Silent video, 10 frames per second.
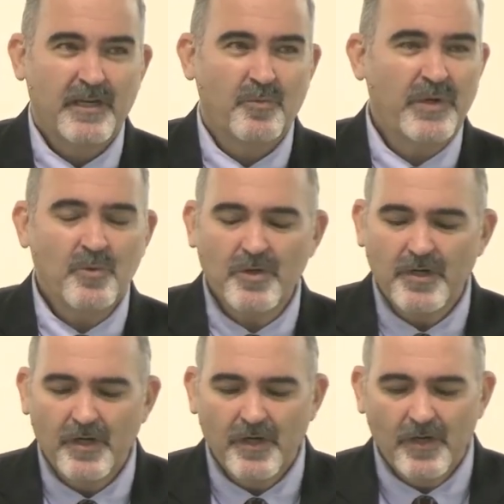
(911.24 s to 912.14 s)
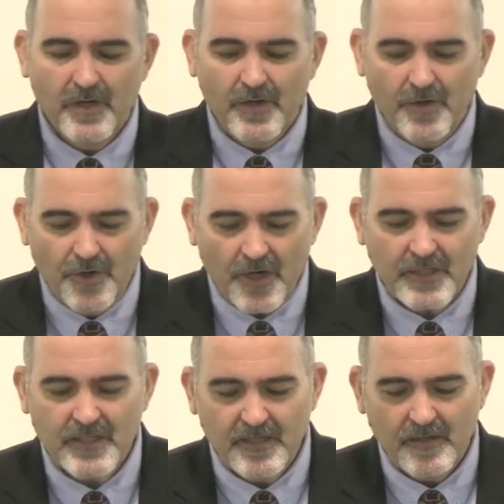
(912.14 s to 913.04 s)
And we would
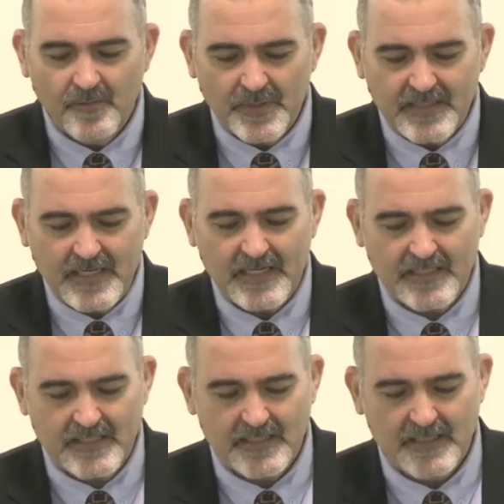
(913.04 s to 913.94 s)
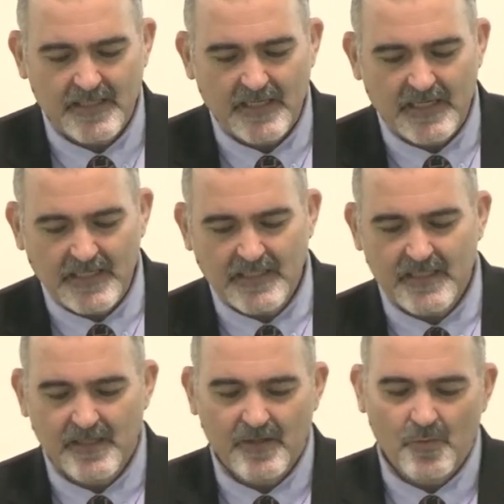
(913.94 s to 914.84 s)
not possess His
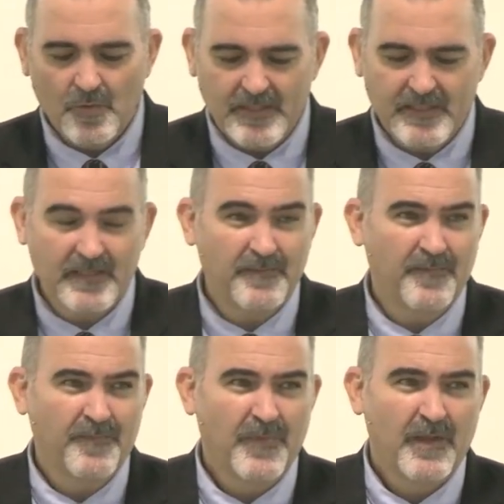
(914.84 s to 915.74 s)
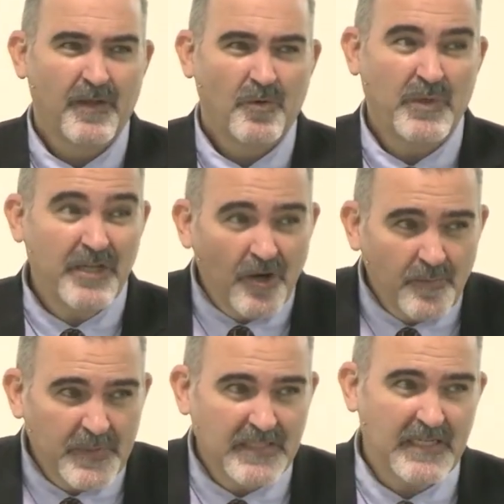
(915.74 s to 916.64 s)
wisdom. We
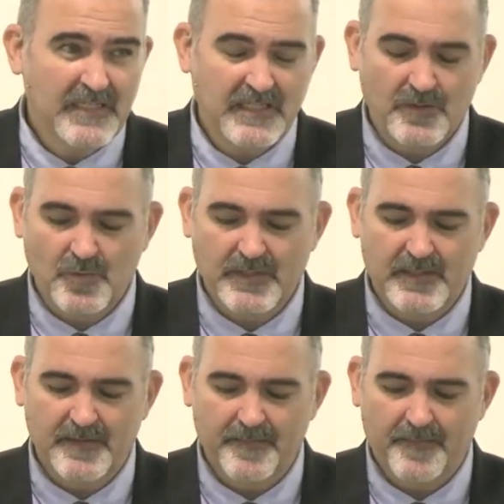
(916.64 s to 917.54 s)
don't possess His wisdom.